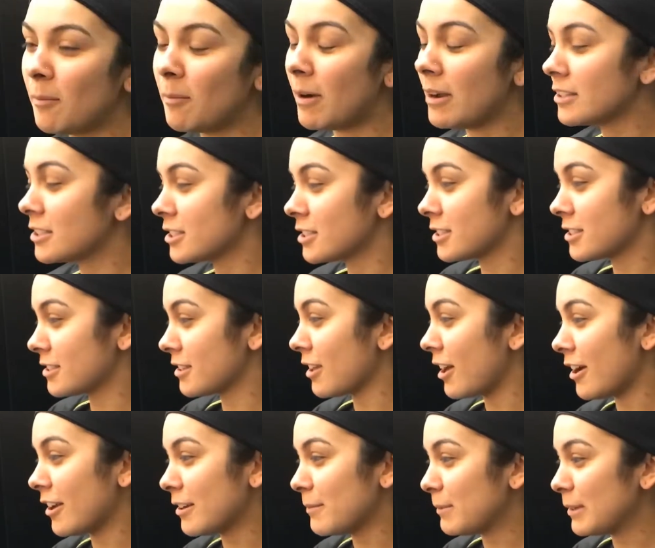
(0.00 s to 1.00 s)
I just
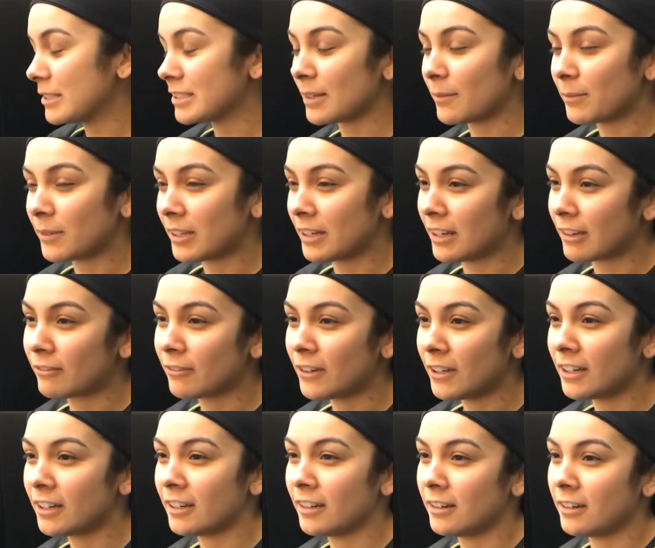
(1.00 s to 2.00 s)
thought it'd be something like
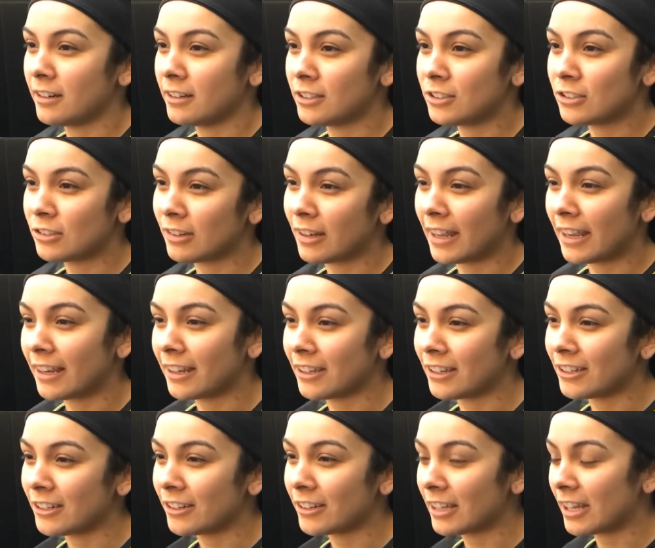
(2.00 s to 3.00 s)
fun to
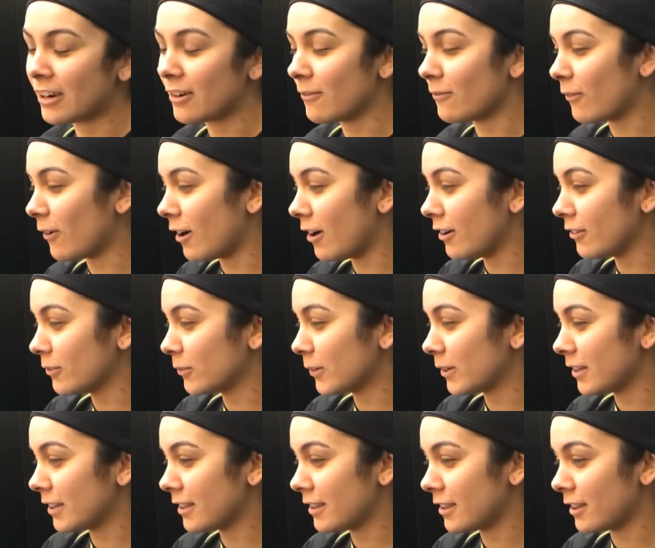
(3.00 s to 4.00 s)
like get involved
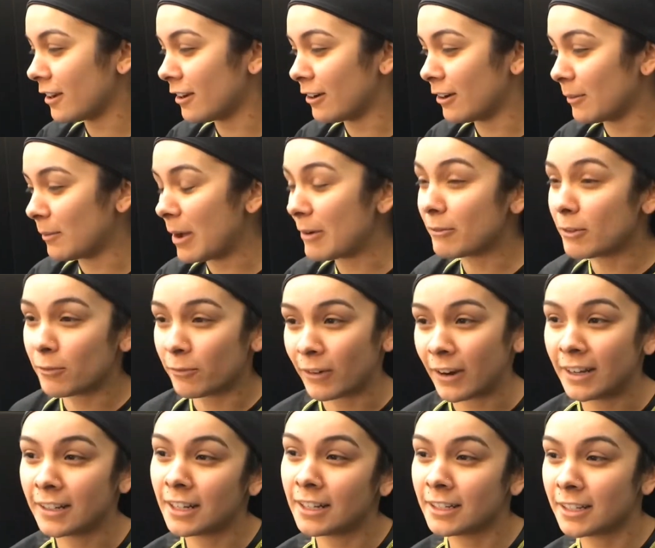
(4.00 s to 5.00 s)
with. I have a
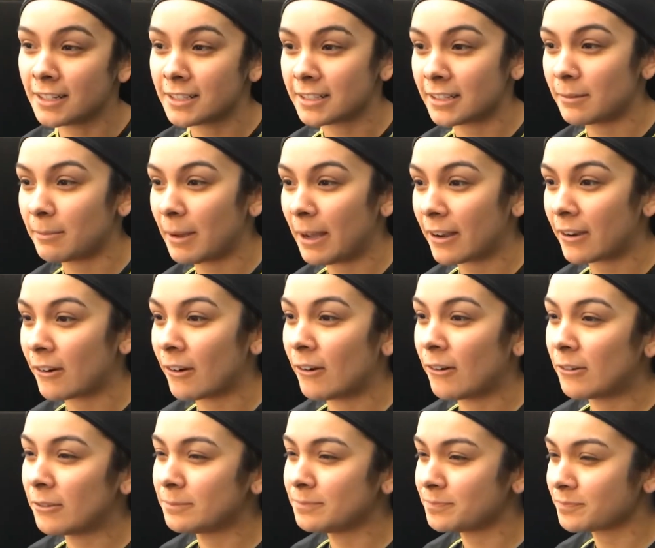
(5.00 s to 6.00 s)
friend that does it back
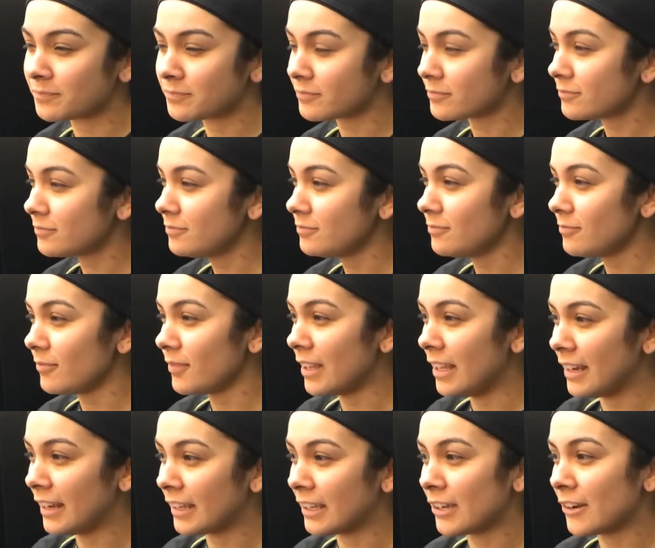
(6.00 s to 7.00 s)
home,
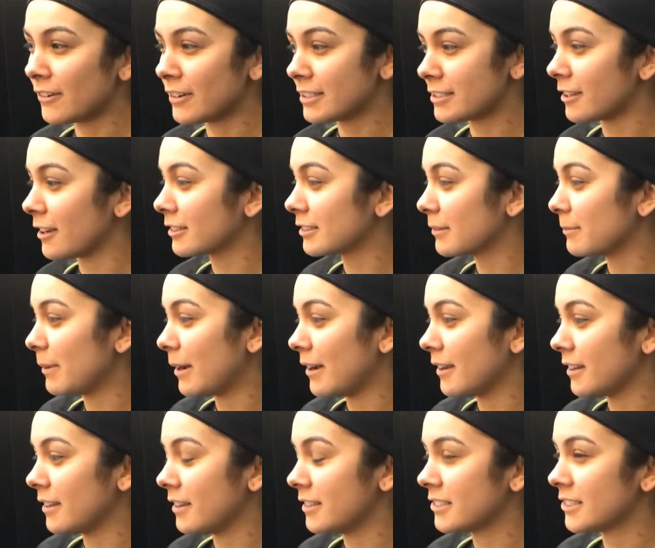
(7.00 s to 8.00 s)
and like he always talked
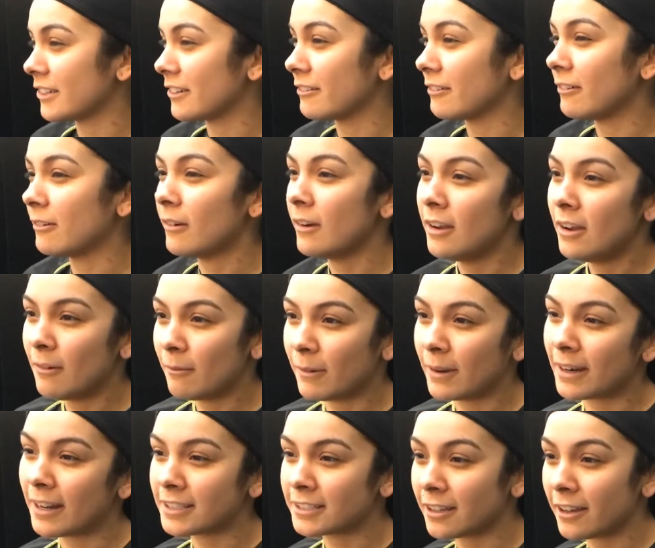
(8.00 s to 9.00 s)
about it. So
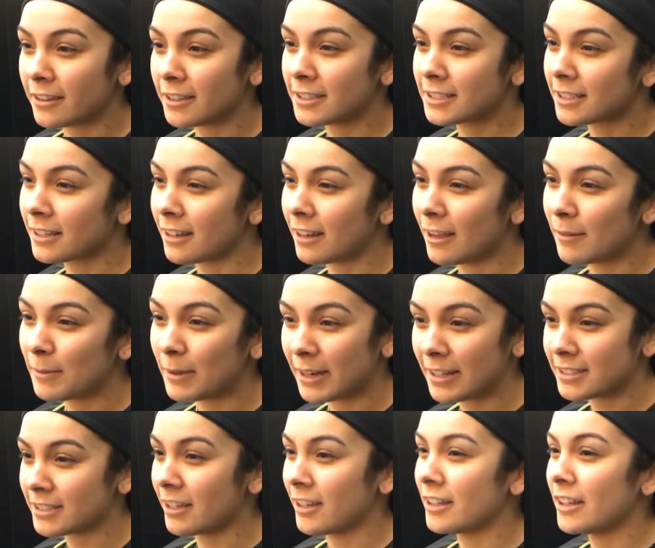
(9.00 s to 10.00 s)
when I saw this club and
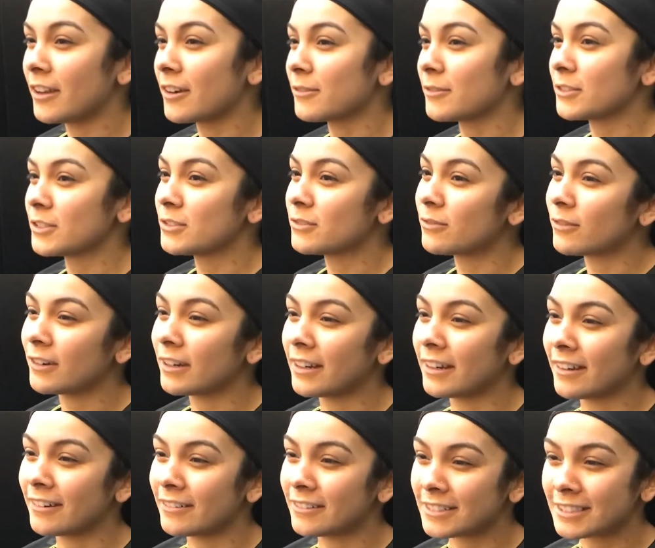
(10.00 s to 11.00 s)
I saw that it was free,
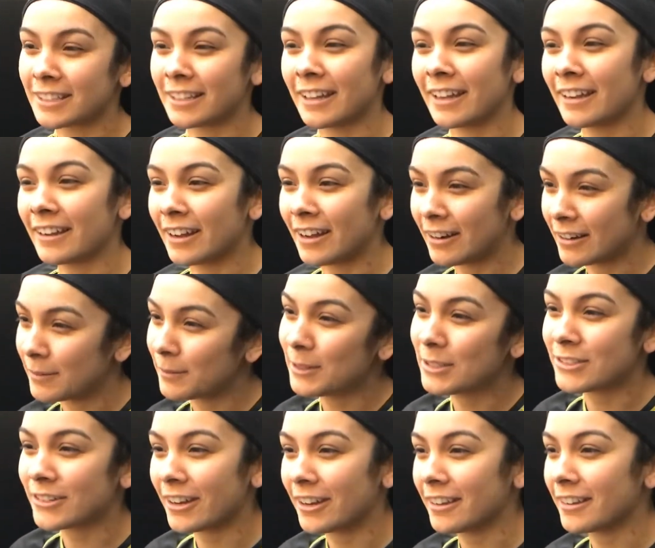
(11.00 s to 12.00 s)
I was like, let
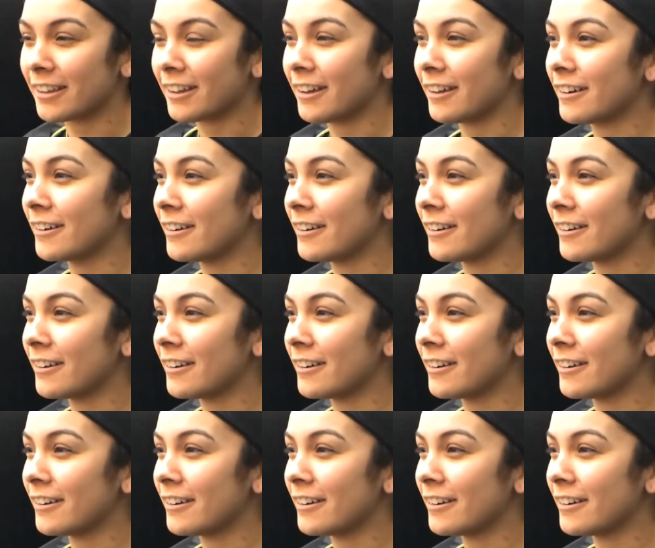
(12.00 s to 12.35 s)
me try that.